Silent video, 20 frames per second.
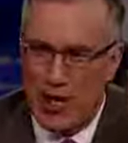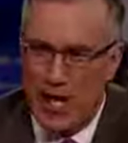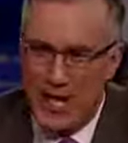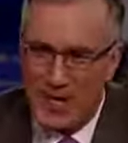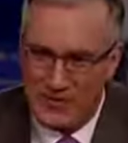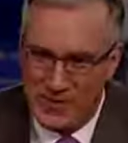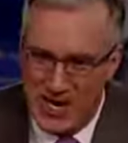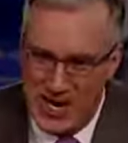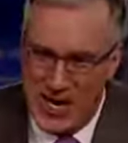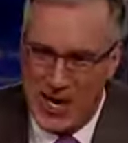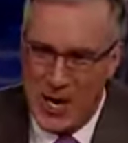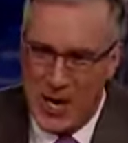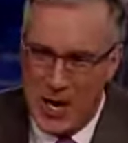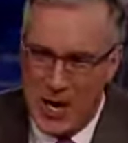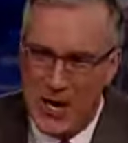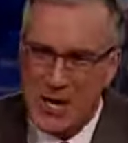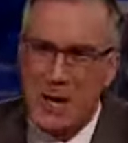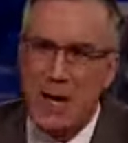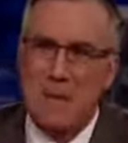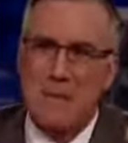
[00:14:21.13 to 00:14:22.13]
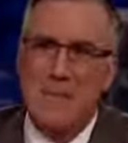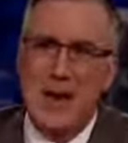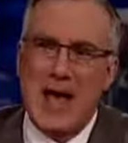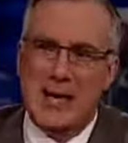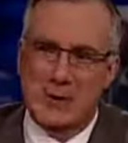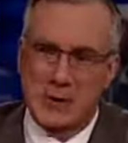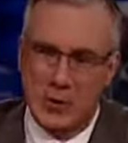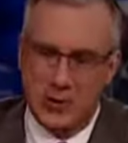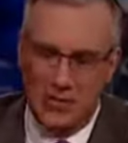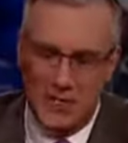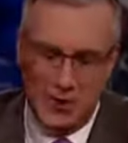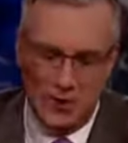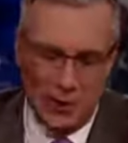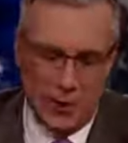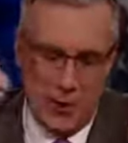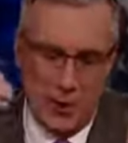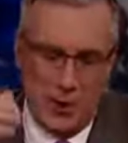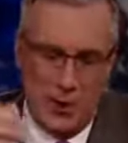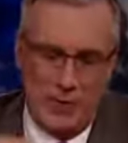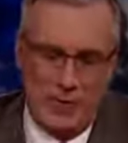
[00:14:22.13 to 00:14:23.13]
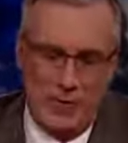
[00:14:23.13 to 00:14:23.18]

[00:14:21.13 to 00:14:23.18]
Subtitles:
out of the air back towards his corner of